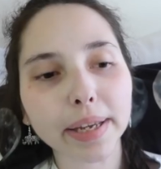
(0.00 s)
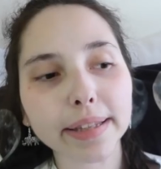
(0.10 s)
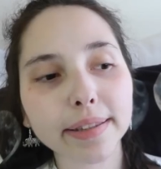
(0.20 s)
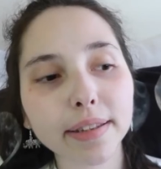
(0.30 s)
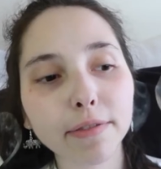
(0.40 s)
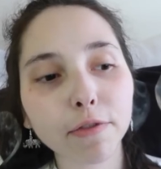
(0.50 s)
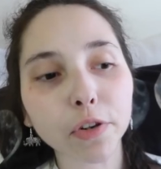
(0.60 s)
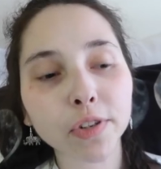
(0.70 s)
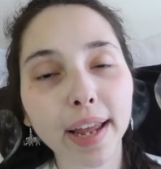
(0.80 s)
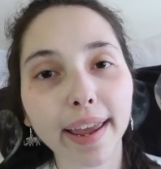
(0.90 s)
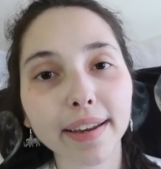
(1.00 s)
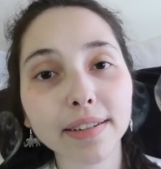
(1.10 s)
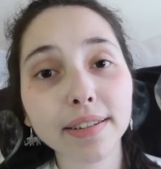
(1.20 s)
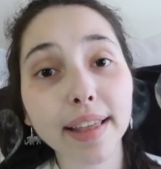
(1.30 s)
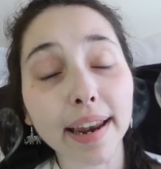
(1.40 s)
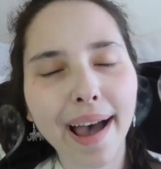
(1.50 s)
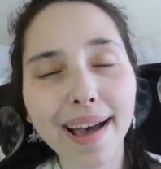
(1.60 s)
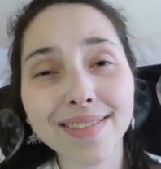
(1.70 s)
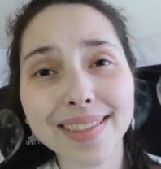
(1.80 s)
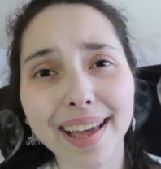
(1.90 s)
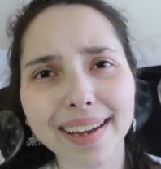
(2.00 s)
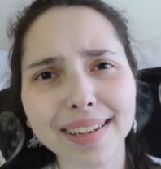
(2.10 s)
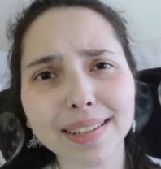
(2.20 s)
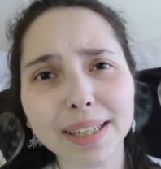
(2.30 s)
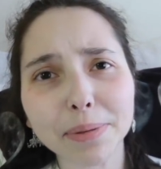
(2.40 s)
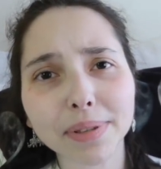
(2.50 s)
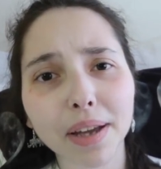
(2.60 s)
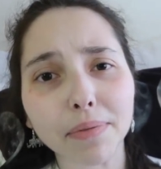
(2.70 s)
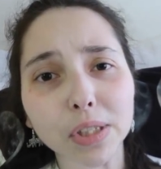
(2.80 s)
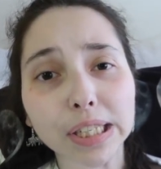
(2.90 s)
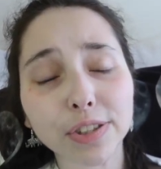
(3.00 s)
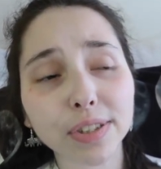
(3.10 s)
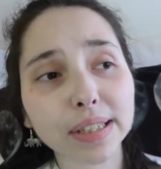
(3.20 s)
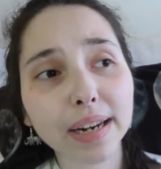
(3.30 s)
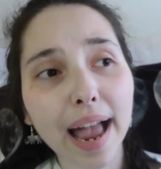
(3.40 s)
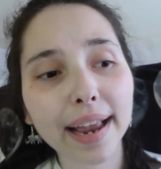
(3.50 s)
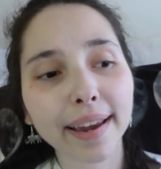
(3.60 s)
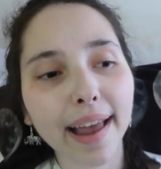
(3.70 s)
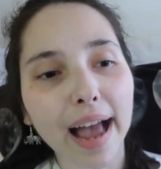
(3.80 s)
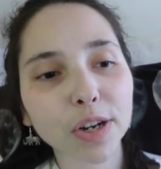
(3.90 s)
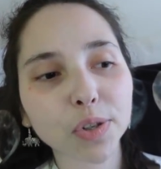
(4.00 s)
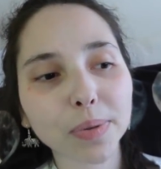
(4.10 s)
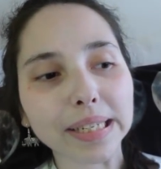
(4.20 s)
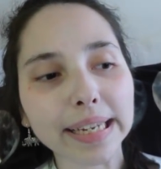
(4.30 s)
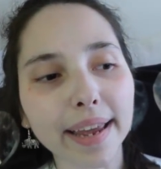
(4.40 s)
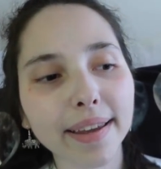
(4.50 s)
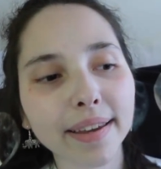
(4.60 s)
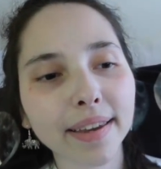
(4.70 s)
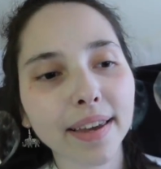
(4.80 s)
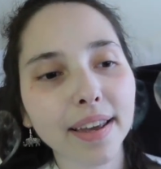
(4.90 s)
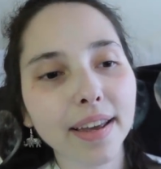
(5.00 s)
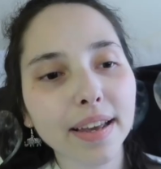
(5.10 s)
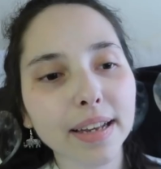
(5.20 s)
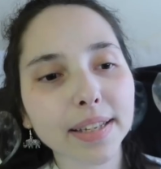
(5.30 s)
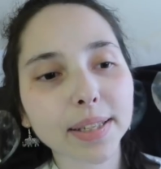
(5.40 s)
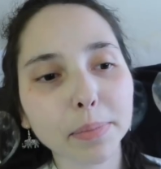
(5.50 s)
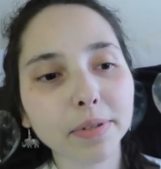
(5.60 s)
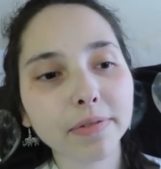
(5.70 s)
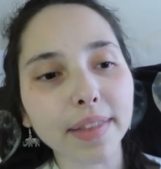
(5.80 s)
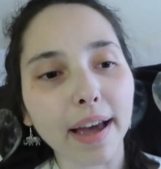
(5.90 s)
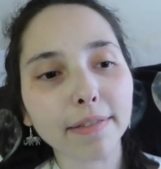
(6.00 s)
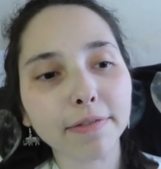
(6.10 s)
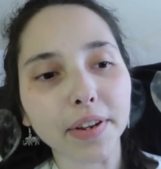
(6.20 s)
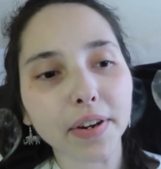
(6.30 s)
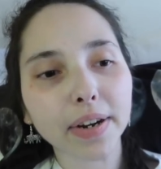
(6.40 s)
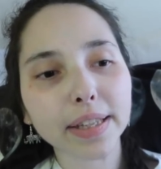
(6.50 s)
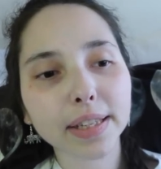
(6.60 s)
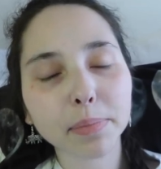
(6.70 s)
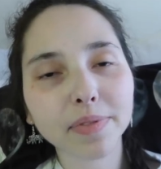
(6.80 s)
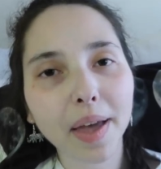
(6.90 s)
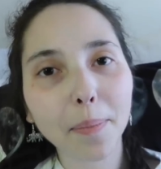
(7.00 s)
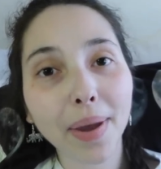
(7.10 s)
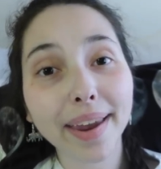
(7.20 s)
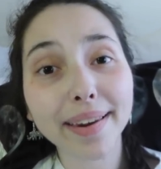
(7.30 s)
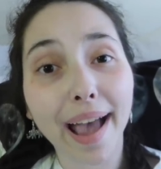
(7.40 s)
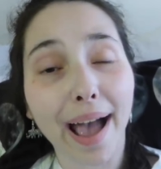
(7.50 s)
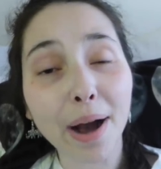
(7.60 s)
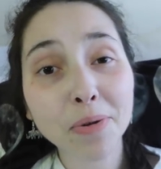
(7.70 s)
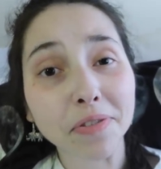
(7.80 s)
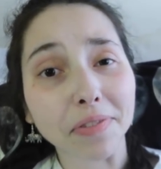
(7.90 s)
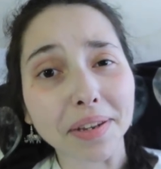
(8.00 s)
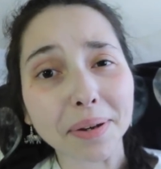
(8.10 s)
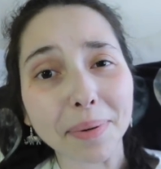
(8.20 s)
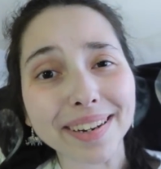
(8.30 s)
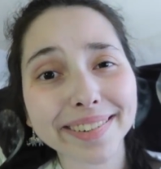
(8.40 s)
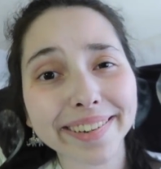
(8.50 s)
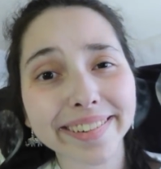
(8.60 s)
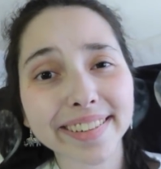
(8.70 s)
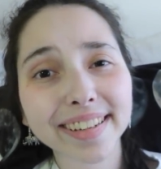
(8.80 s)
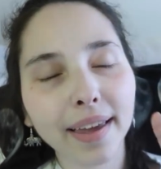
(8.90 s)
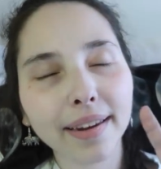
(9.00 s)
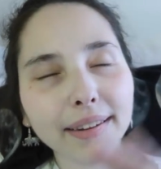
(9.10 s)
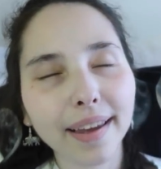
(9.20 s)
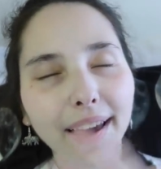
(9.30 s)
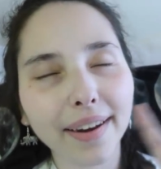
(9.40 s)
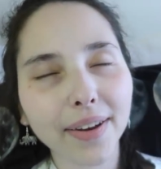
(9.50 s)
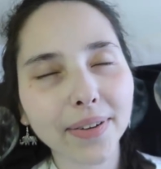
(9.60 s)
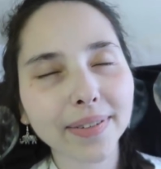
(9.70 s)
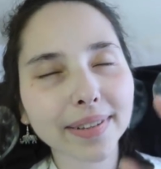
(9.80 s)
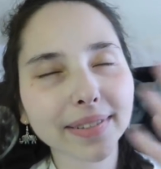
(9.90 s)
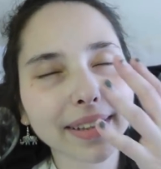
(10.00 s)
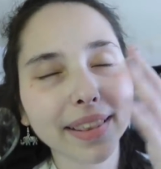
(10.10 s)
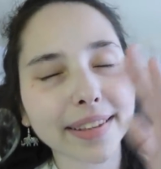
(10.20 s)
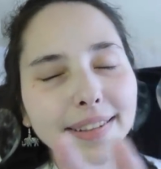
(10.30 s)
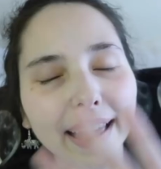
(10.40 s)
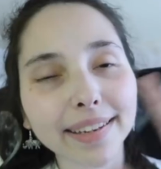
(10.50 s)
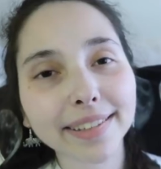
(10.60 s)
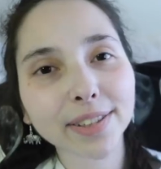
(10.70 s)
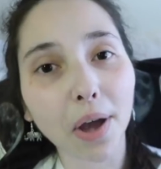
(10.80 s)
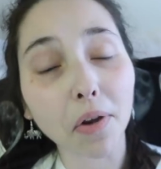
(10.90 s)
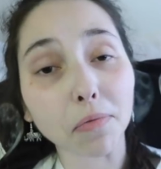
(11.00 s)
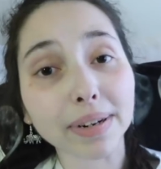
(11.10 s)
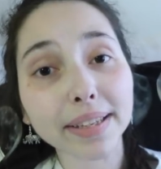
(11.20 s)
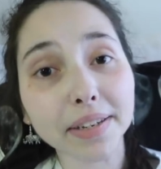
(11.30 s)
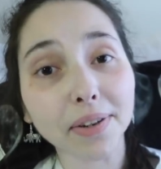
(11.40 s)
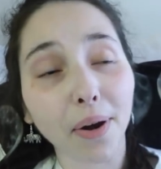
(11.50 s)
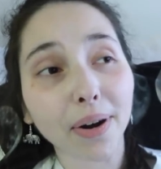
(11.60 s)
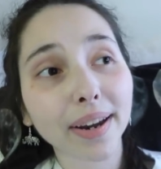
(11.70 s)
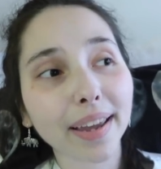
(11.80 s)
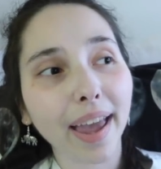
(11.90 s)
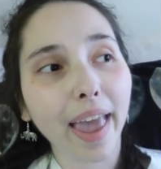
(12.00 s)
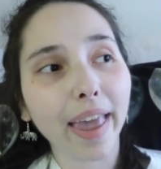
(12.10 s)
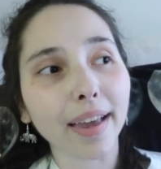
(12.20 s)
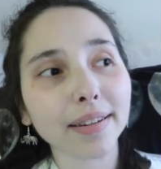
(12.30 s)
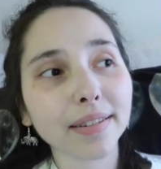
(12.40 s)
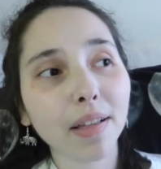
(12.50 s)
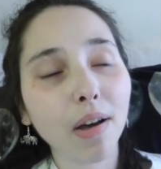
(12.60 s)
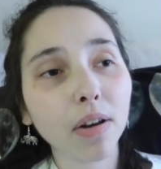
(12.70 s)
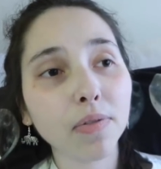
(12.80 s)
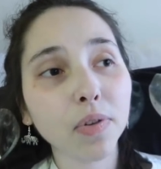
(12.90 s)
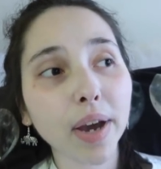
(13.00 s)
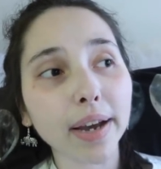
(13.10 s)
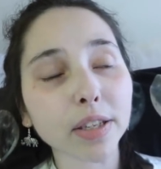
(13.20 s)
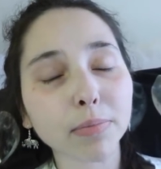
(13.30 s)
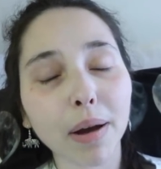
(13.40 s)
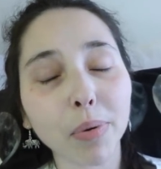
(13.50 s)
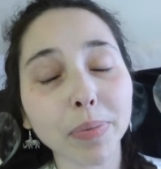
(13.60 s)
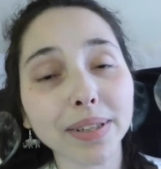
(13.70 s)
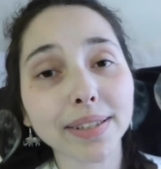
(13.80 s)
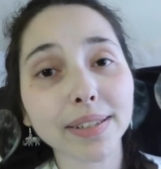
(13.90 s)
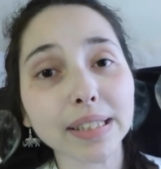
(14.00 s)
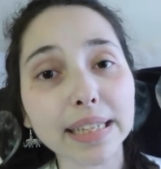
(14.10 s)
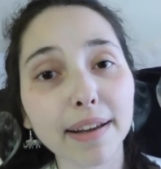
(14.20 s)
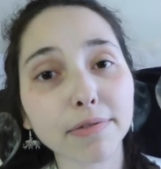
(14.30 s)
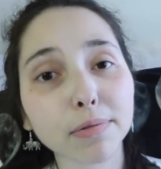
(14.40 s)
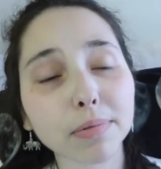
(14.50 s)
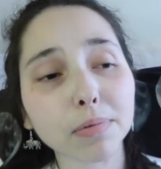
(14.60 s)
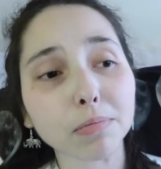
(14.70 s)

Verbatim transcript: we can see firsthand that having that continuous conversation can actually take some of that fear and some of that pain out of the equation. And I know that that just got really dark, and a lot of you guys are probably still left